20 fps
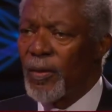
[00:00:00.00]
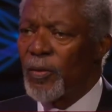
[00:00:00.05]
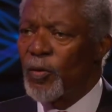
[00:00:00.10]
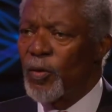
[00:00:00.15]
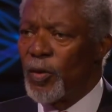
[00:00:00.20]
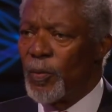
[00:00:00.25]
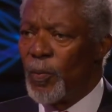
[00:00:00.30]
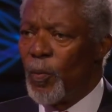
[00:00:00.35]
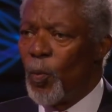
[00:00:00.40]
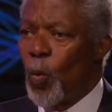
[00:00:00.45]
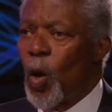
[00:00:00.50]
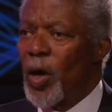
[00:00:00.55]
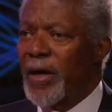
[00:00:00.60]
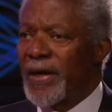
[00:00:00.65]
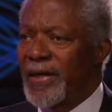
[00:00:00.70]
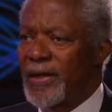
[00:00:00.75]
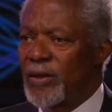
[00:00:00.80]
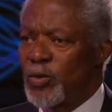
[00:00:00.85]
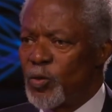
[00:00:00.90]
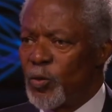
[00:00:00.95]
could
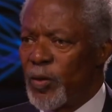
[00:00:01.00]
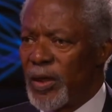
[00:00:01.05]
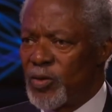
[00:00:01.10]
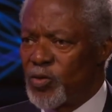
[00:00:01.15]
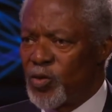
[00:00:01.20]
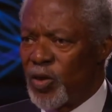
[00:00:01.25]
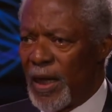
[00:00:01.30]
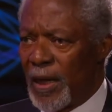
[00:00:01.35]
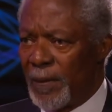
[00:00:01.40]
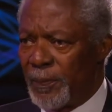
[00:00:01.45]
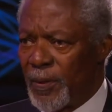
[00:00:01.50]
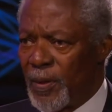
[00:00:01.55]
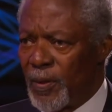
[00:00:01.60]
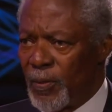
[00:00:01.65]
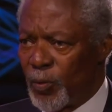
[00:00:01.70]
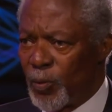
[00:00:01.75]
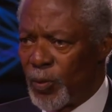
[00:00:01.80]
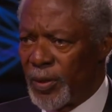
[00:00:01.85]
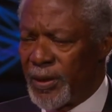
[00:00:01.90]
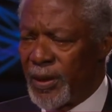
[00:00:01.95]
walk into a trap
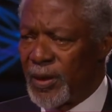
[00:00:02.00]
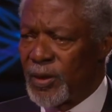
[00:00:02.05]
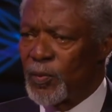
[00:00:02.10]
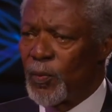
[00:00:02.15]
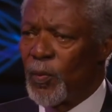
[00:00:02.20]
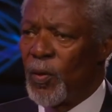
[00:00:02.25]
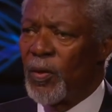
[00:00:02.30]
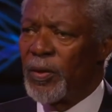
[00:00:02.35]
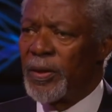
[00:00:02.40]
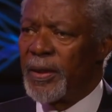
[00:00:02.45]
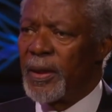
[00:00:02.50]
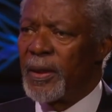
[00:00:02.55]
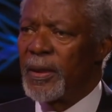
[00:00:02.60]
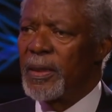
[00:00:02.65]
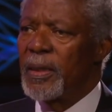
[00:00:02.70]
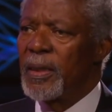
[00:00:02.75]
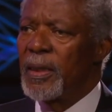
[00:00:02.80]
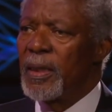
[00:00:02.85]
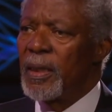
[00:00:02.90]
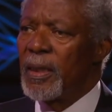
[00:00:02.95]
with this warning.
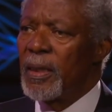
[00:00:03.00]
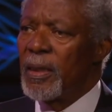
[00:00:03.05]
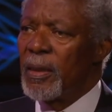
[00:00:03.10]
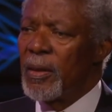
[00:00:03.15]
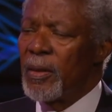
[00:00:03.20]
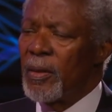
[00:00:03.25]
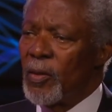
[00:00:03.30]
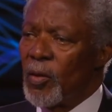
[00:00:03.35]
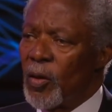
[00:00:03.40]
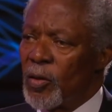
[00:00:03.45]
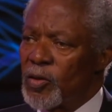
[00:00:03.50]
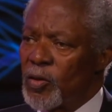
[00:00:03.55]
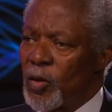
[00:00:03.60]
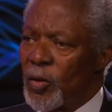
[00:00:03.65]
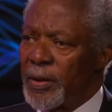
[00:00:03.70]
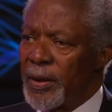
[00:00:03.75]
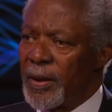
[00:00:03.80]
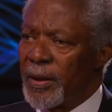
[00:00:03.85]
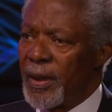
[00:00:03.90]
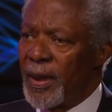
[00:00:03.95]
Not
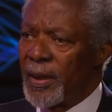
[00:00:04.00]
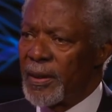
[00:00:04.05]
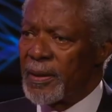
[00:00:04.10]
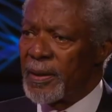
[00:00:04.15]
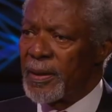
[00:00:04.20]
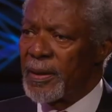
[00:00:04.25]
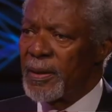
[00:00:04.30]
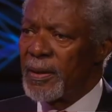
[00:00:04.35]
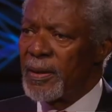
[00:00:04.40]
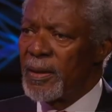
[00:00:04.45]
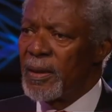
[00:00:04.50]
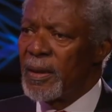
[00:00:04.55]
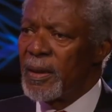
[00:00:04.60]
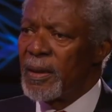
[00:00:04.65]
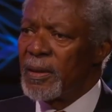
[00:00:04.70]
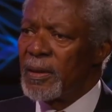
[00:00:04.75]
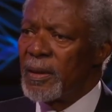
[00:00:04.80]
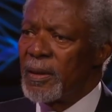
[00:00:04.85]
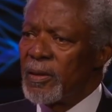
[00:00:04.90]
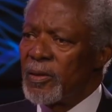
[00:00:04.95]
only that,
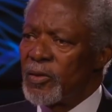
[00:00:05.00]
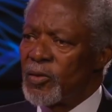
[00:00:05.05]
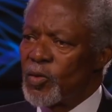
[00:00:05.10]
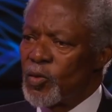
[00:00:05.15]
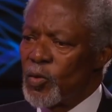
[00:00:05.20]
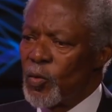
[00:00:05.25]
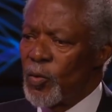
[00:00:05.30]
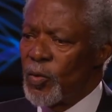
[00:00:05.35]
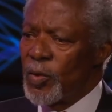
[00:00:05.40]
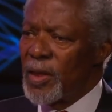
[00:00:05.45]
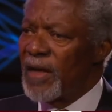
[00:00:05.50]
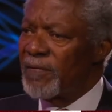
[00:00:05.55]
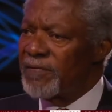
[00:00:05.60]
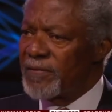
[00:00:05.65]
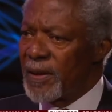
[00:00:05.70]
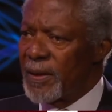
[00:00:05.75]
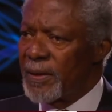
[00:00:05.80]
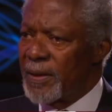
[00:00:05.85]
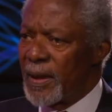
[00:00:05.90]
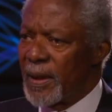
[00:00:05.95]
soon
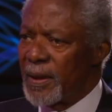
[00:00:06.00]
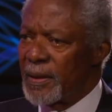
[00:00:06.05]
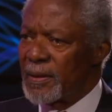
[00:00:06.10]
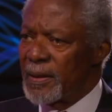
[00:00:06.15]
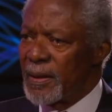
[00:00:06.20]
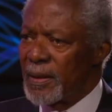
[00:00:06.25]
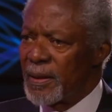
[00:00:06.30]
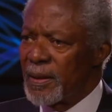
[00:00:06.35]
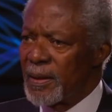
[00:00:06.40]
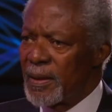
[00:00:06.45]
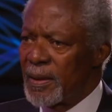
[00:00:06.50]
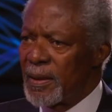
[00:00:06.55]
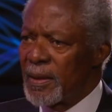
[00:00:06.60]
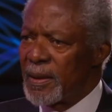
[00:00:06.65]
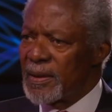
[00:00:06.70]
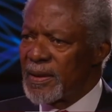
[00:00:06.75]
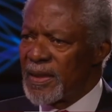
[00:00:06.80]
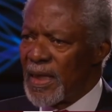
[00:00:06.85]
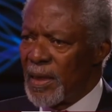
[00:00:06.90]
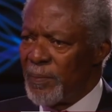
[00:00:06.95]
after that,
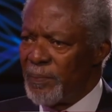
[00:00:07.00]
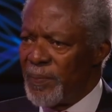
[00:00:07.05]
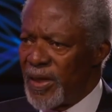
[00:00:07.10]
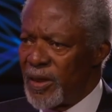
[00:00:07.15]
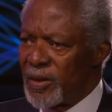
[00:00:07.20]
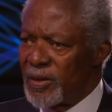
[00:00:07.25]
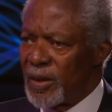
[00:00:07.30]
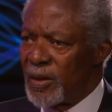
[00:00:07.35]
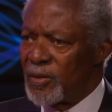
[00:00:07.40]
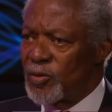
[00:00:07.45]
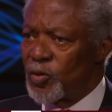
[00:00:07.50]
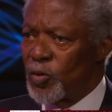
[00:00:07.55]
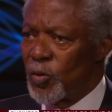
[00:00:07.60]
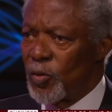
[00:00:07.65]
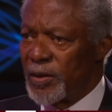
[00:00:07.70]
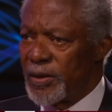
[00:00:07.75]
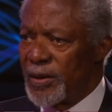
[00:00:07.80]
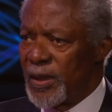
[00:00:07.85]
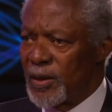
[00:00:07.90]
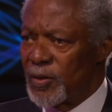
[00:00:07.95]
10 Belgian
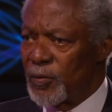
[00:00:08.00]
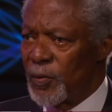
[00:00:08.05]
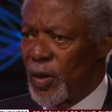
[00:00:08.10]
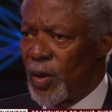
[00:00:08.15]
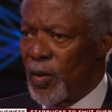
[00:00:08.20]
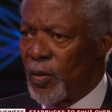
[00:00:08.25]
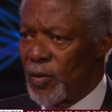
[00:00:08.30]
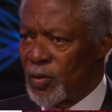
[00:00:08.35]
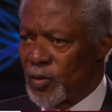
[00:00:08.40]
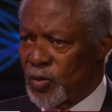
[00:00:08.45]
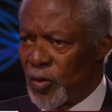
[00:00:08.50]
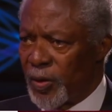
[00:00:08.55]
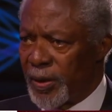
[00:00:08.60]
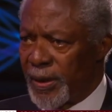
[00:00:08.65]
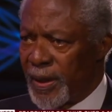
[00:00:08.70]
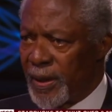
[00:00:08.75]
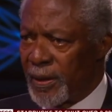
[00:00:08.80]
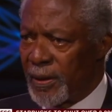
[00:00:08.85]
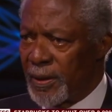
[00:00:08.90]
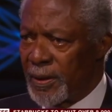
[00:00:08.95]
soldiers were also
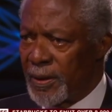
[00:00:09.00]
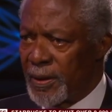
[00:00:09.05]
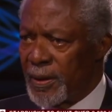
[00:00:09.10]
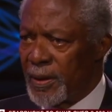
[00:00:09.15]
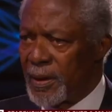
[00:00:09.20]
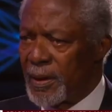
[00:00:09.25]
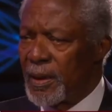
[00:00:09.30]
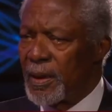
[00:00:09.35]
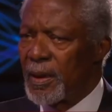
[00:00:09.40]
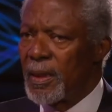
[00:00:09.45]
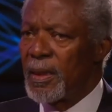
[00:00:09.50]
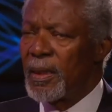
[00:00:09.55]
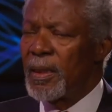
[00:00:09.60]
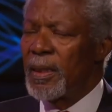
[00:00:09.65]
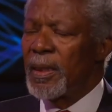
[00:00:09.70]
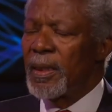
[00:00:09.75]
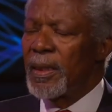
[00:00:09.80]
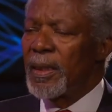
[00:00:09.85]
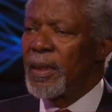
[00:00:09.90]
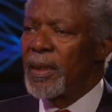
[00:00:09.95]
killed.
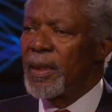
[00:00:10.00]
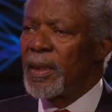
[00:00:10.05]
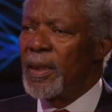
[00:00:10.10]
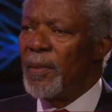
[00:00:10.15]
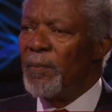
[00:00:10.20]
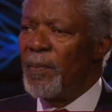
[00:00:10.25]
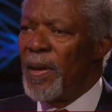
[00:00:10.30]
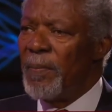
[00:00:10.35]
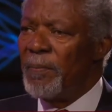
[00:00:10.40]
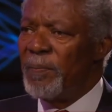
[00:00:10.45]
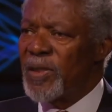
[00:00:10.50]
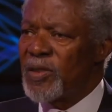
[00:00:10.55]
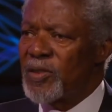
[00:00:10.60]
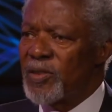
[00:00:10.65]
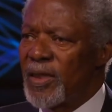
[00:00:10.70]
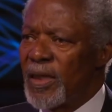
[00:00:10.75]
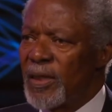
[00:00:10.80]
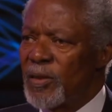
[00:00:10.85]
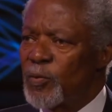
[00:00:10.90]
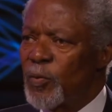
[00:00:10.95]
The member
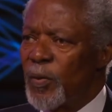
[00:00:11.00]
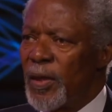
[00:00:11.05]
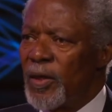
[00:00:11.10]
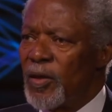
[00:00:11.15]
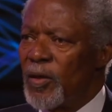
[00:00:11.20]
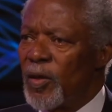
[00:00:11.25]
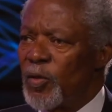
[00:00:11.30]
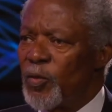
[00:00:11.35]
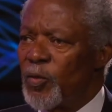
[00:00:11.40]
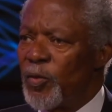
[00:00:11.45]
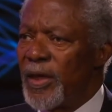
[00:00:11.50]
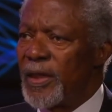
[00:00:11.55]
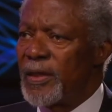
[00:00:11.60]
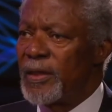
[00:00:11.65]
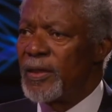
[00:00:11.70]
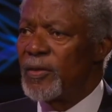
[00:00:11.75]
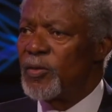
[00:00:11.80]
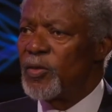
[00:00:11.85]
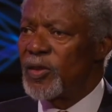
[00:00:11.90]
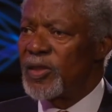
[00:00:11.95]
states were not
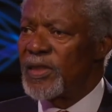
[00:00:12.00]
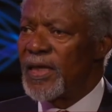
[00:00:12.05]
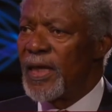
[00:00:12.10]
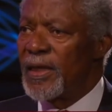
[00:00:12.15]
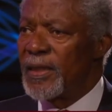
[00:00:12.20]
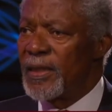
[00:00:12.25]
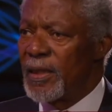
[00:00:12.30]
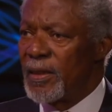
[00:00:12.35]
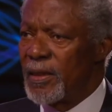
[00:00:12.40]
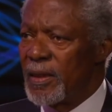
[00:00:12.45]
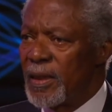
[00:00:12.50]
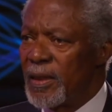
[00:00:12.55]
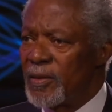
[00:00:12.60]
ready to send in